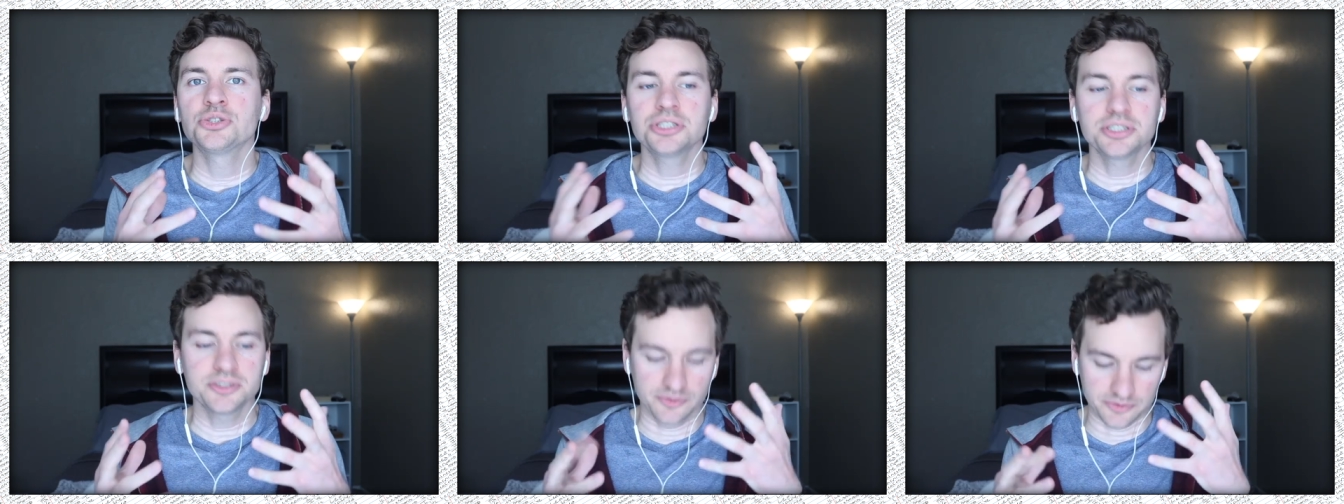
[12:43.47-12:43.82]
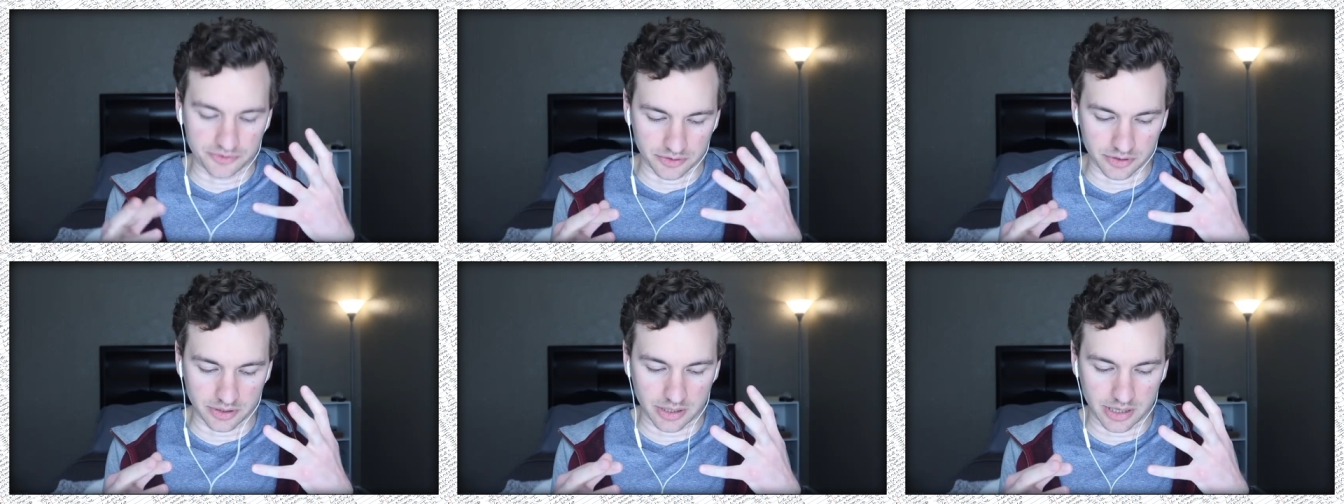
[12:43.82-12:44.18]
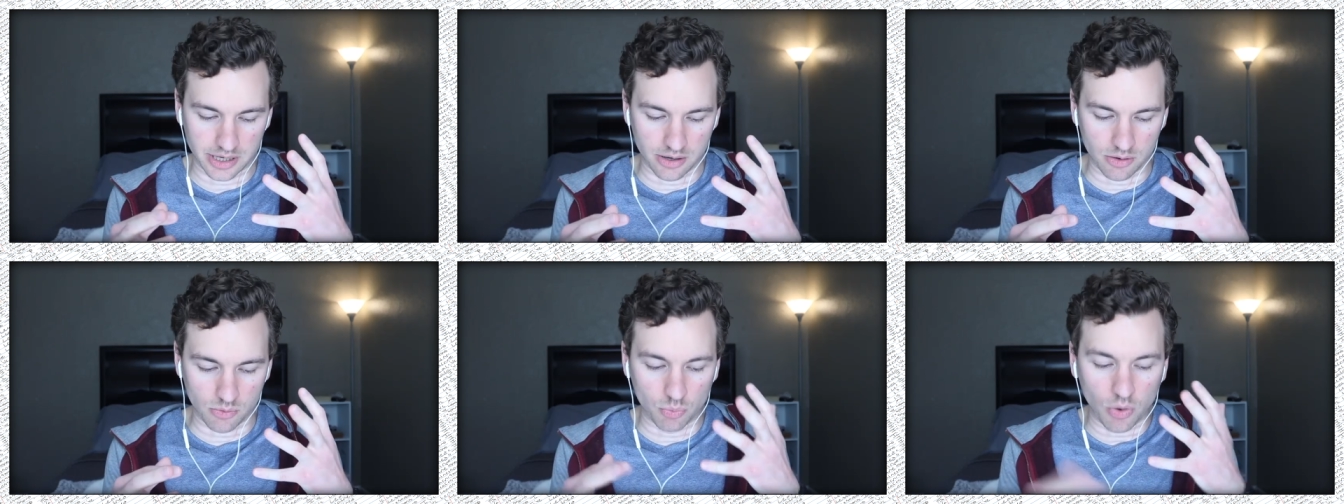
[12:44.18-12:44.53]
of
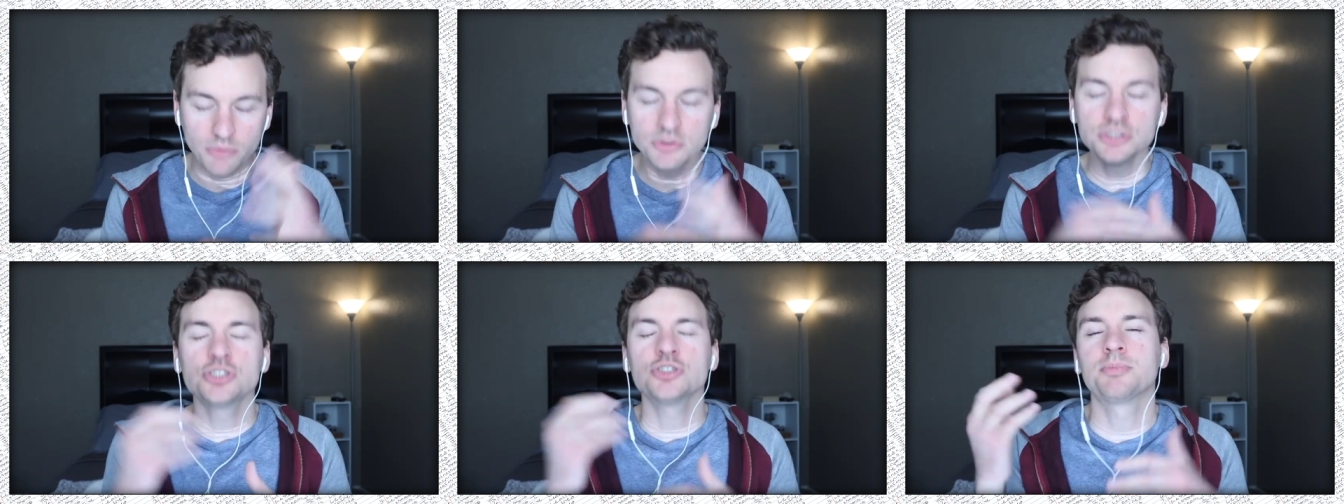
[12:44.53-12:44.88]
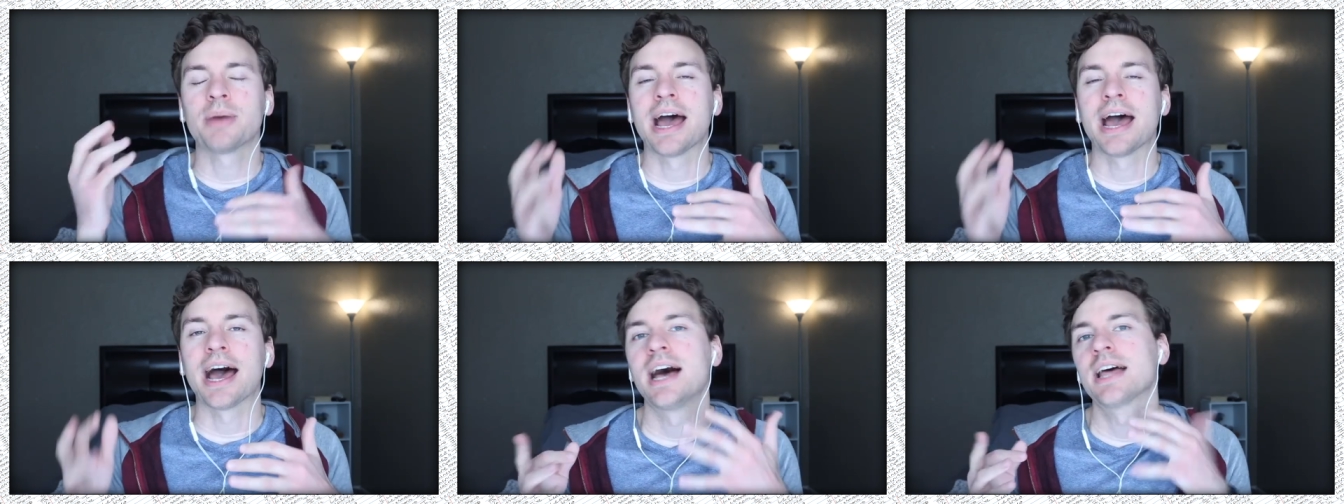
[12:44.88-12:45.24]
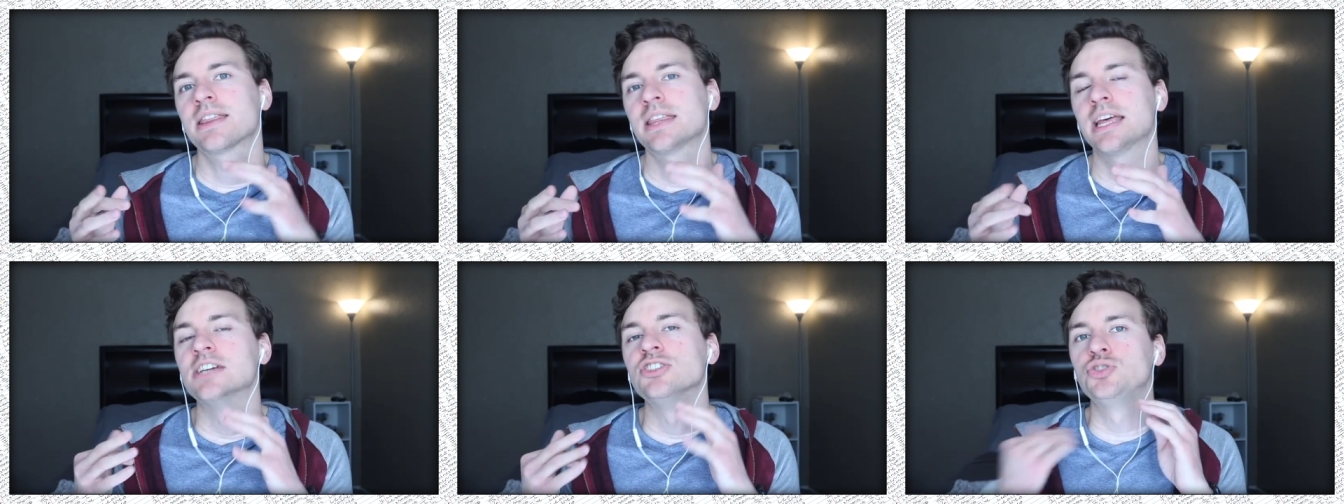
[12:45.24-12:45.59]
what was your path
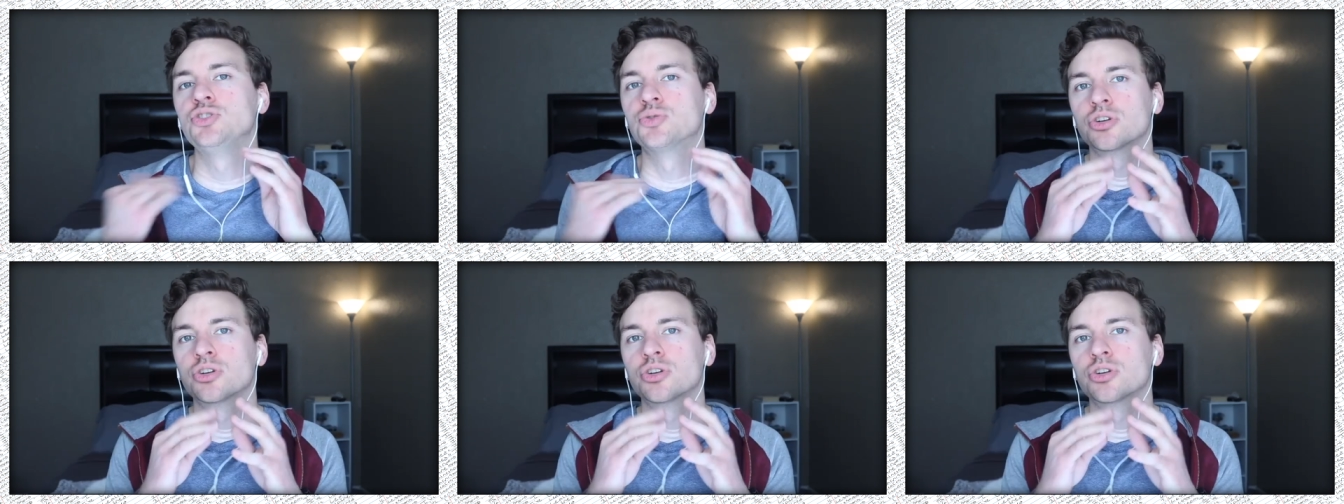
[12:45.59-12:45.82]
as you were